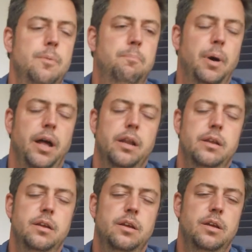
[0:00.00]
But
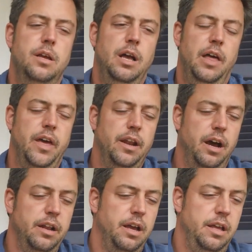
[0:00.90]
and then
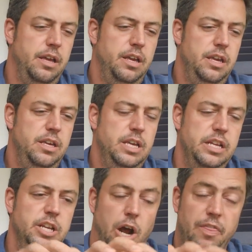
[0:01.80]
uh,
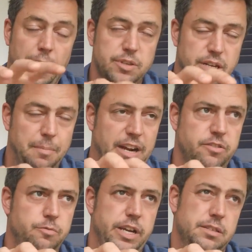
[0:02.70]
you know, and that was in a matter
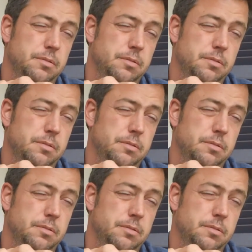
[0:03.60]
of weeks.